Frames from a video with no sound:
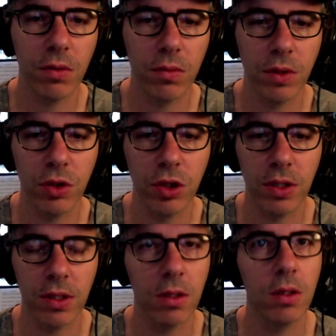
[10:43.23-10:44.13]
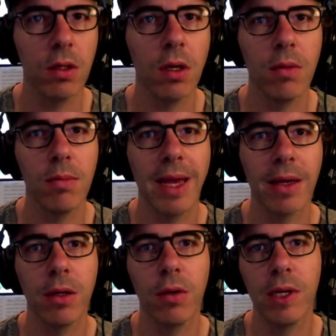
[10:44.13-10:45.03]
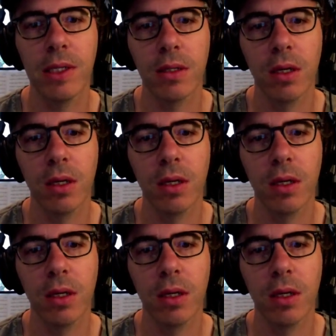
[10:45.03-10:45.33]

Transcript: which is an Mac OS